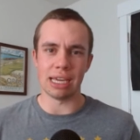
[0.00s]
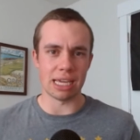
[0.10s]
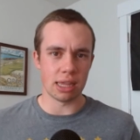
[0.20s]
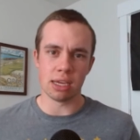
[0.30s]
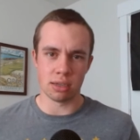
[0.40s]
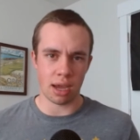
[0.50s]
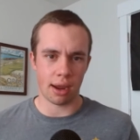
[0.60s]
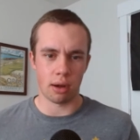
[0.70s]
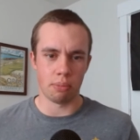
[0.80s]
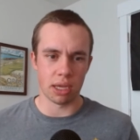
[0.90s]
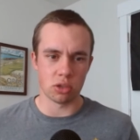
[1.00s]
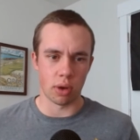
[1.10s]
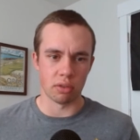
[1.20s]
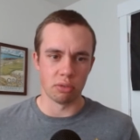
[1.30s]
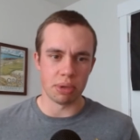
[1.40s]
in the entire Big
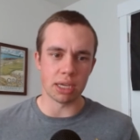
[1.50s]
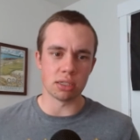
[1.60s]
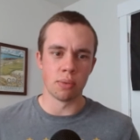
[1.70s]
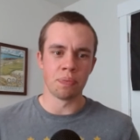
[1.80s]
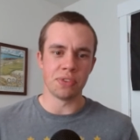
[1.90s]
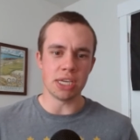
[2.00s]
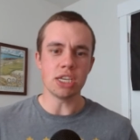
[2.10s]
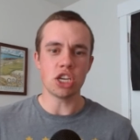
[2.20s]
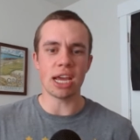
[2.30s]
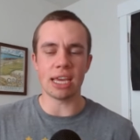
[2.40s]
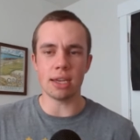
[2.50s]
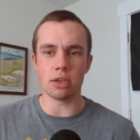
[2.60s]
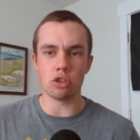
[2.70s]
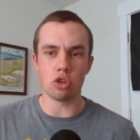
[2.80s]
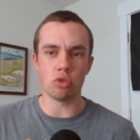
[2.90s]
12. Because DJ
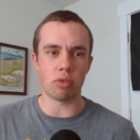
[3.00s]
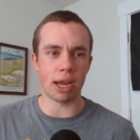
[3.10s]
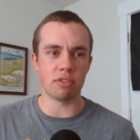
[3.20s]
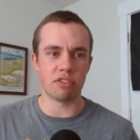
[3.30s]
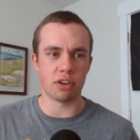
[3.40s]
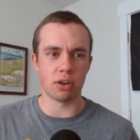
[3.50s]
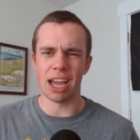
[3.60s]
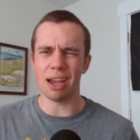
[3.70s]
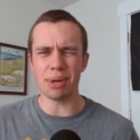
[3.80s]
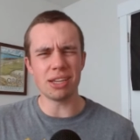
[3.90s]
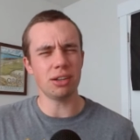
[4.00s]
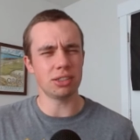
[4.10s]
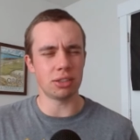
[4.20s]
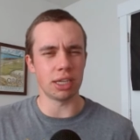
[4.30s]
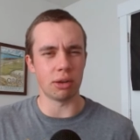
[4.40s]
Giddens, who ran for, how many
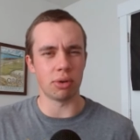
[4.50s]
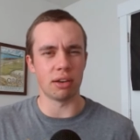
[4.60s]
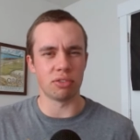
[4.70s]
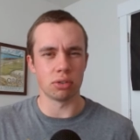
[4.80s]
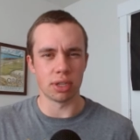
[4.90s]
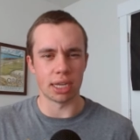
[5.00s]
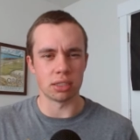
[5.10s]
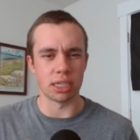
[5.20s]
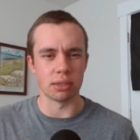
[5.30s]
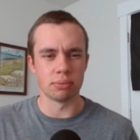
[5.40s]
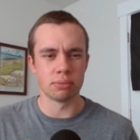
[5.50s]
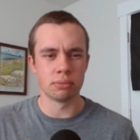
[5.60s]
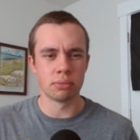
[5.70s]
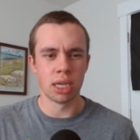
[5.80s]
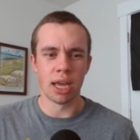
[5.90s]
yards do you think he ran for last year?
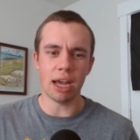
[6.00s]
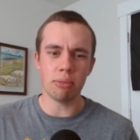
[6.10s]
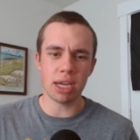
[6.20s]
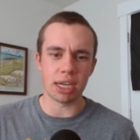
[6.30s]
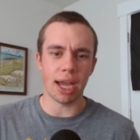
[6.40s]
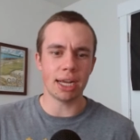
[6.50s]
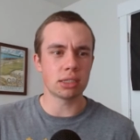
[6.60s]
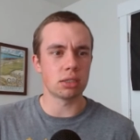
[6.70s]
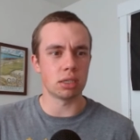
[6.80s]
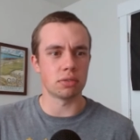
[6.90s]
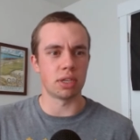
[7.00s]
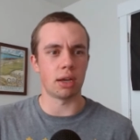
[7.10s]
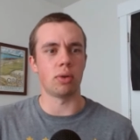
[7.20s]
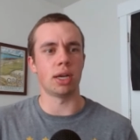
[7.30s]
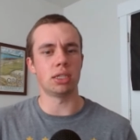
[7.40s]
How many? Ask yourself
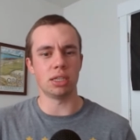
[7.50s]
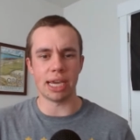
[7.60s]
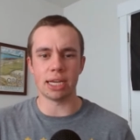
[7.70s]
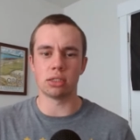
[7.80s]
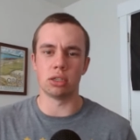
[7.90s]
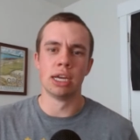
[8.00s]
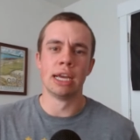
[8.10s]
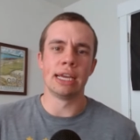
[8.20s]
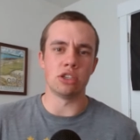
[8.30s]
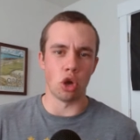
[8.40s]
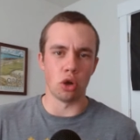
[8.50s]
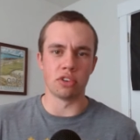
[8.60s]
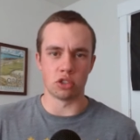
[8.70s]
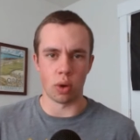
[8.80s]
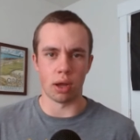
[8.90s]
that question. The answer is
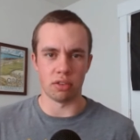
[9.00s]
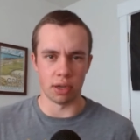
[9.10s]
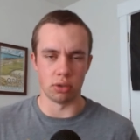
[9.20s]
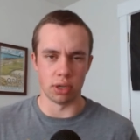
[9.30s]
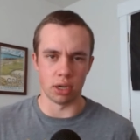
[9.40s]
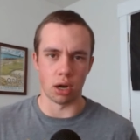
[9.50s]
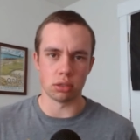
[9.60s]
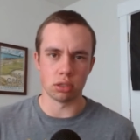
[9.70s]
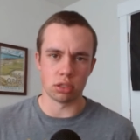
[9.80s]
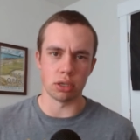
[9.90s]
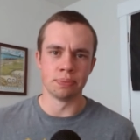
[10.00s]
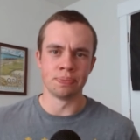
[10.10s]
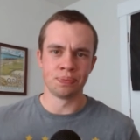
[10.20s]
over 1,200 yards. So